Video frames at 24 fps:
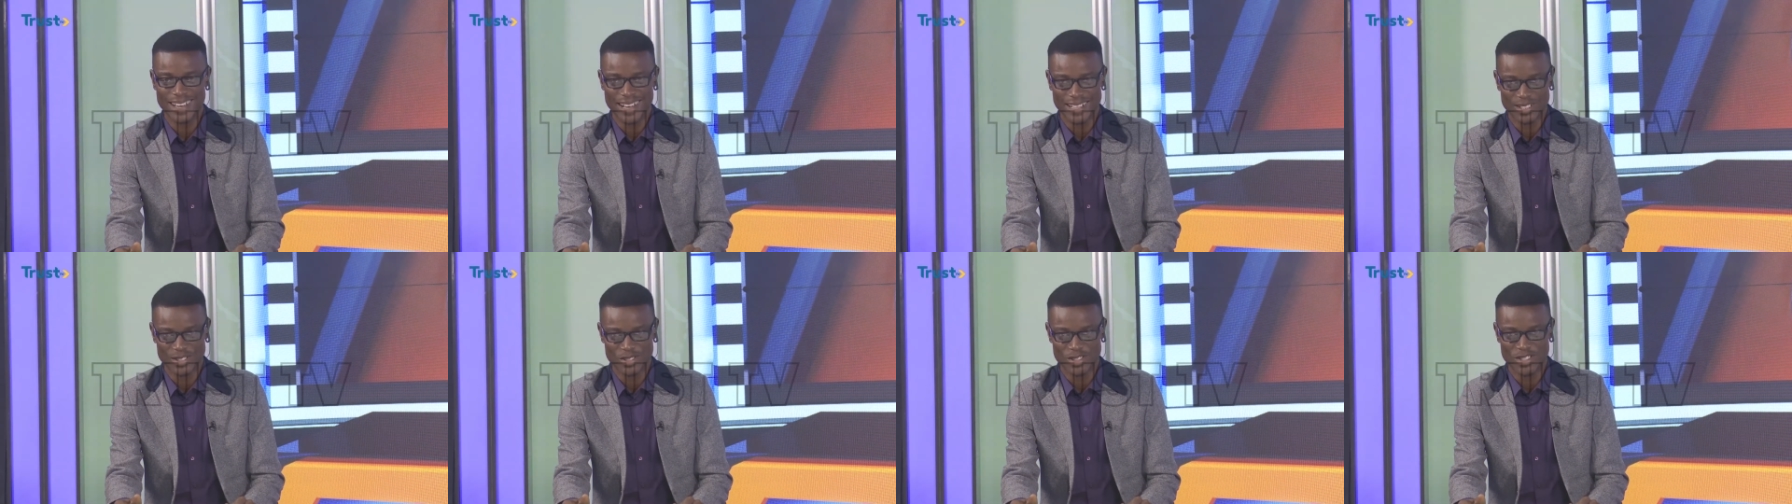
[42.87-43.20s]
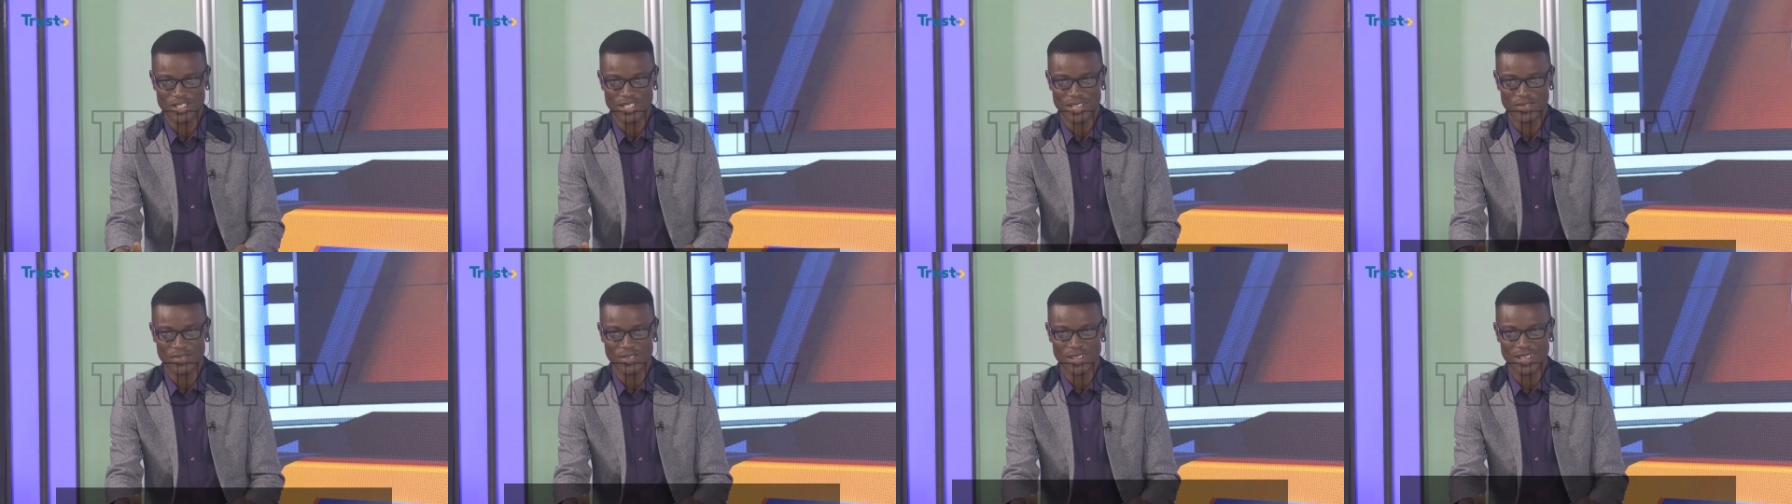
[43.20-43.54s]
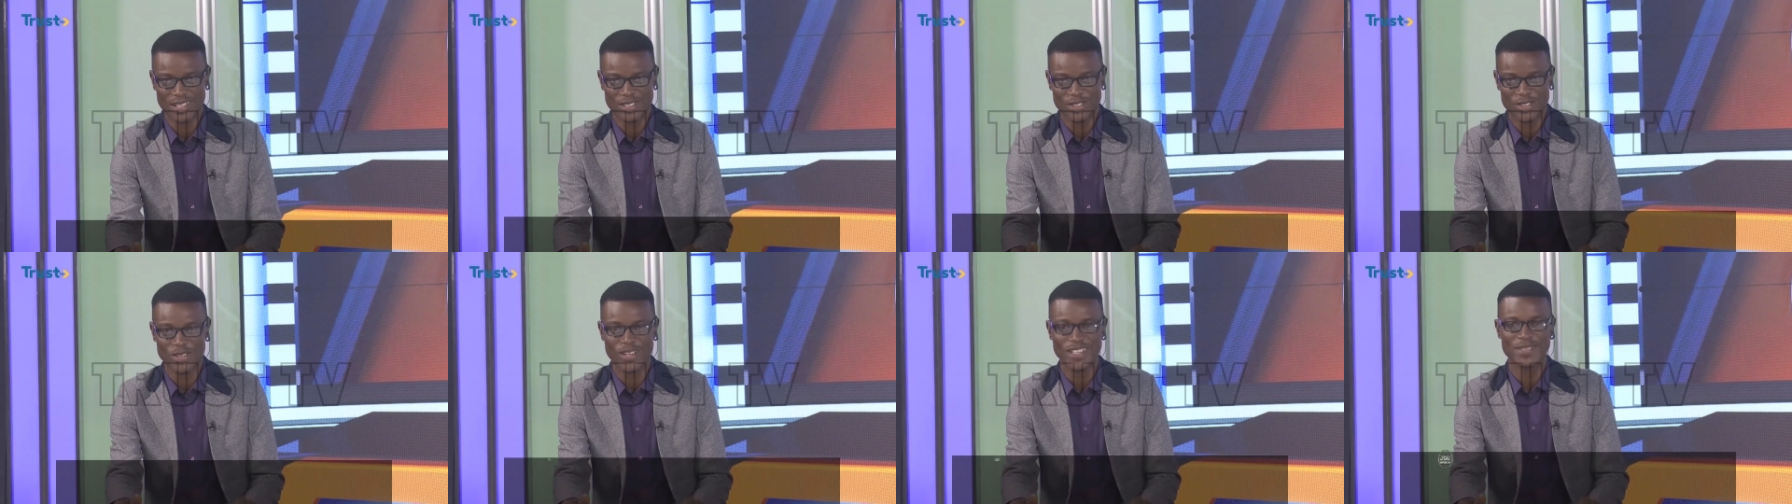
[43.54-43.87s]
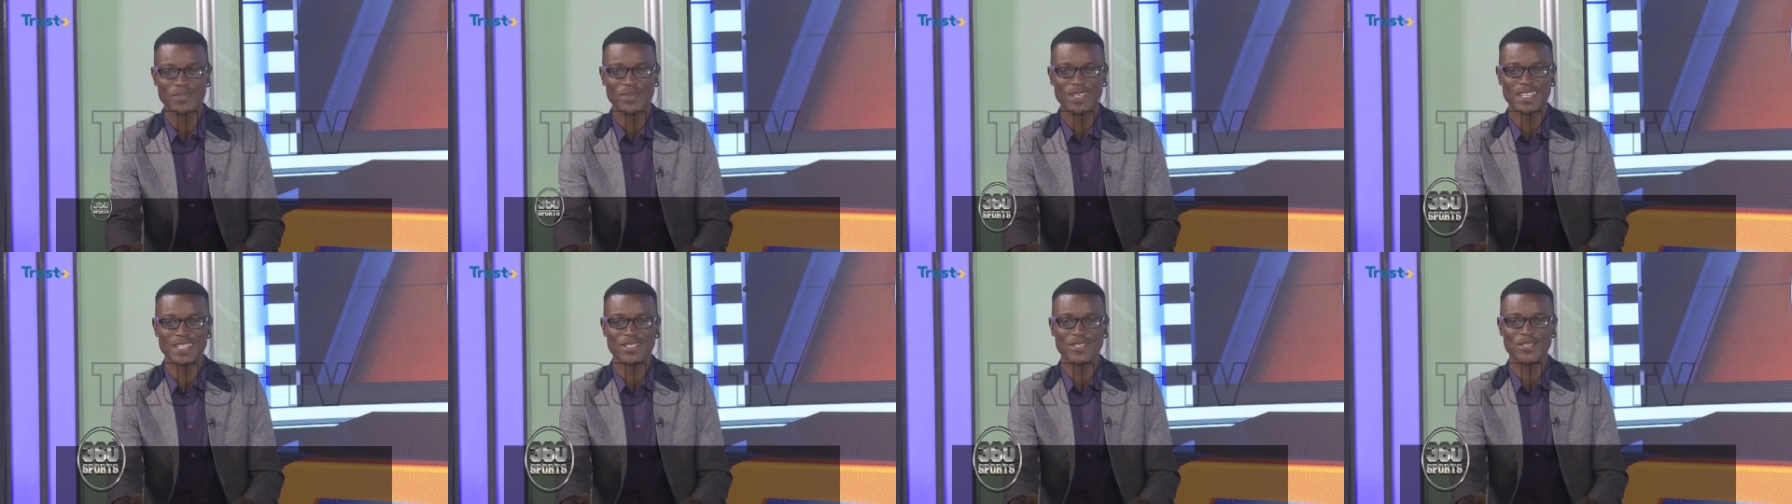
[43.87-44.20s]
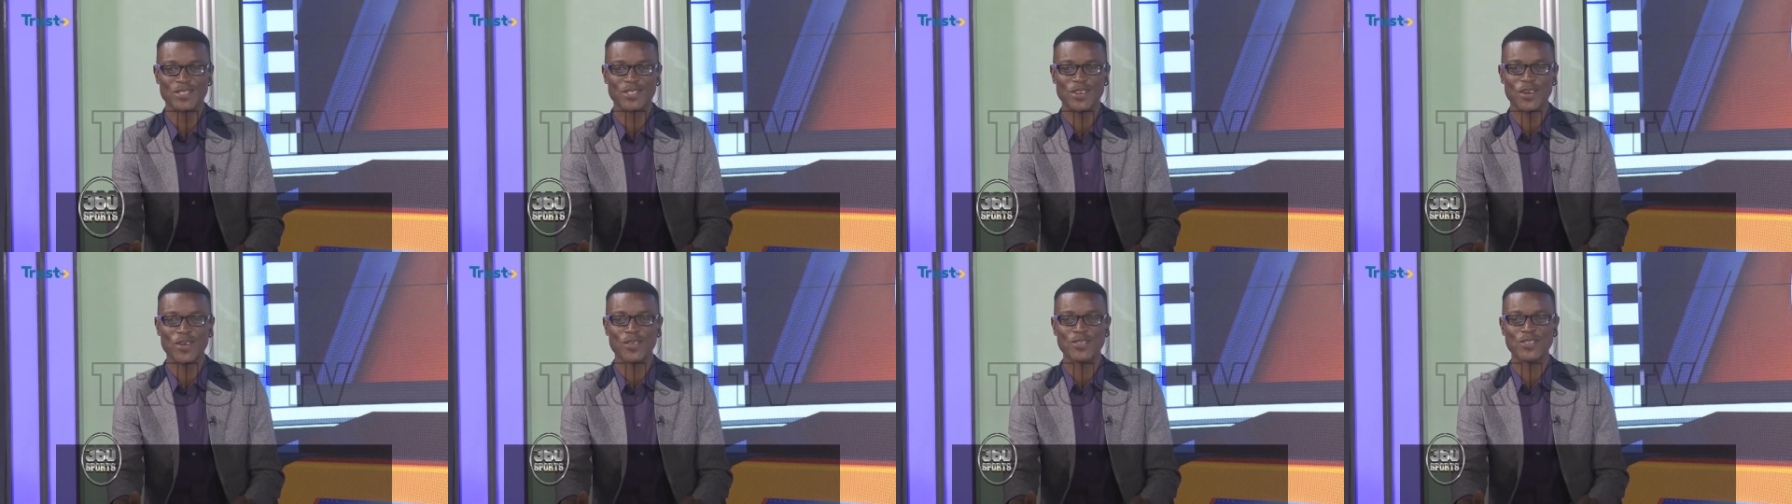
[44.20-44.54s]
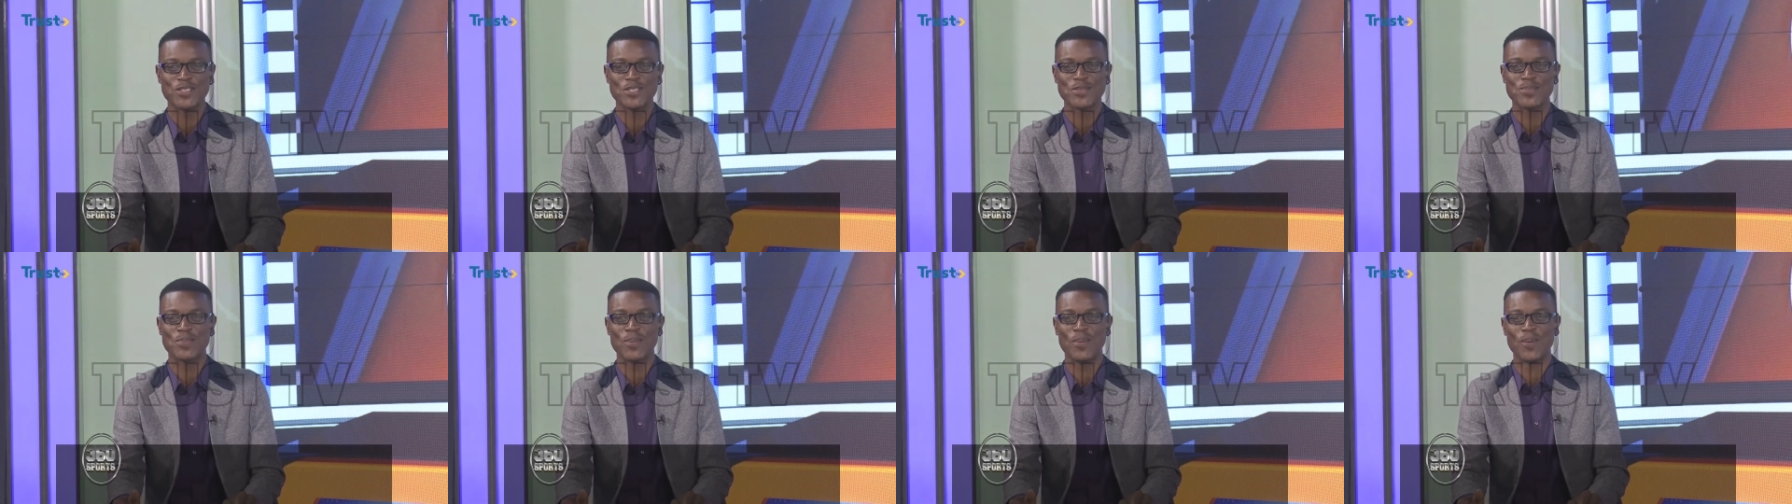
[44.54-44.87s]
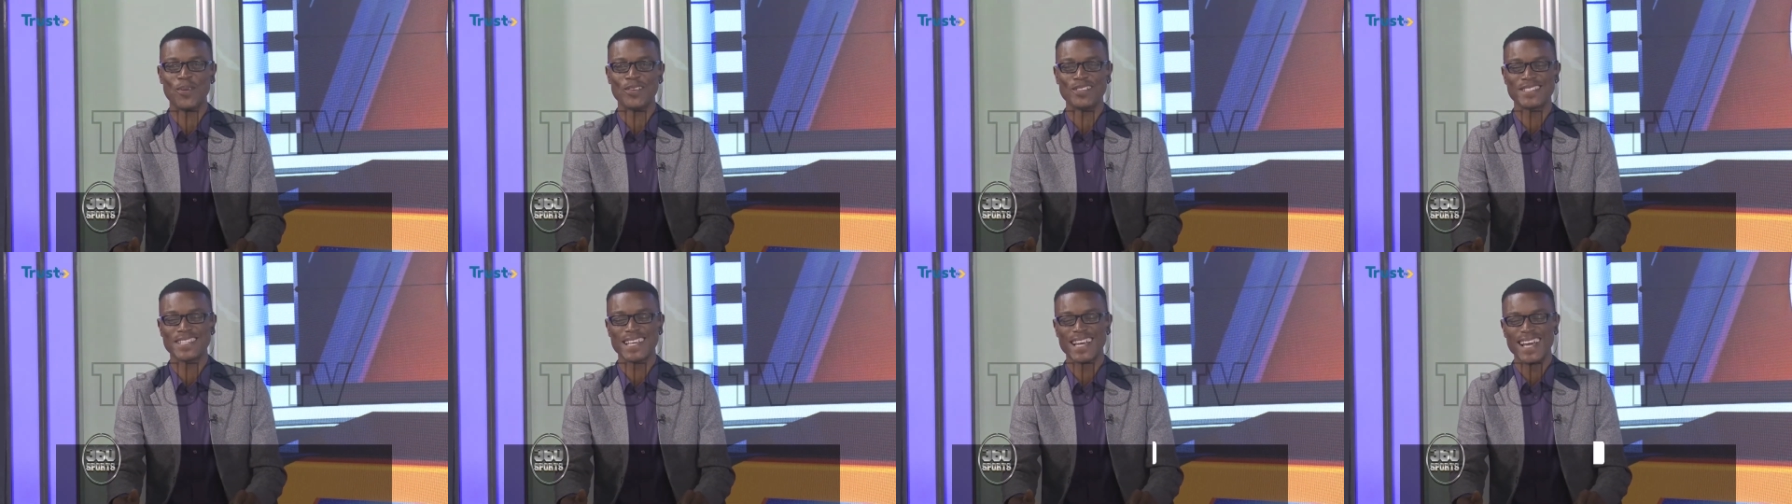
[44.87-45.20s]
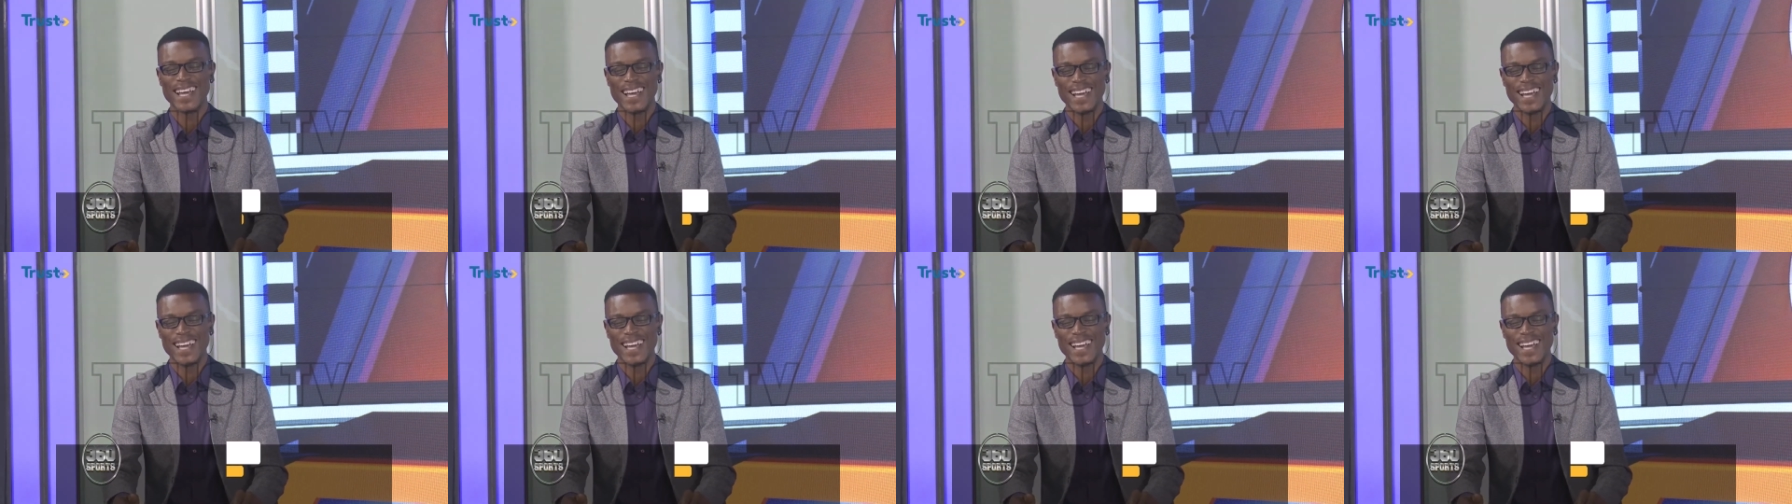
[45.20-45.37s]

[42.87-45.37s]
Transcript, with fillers: Ajishafe. Joining me to talk sport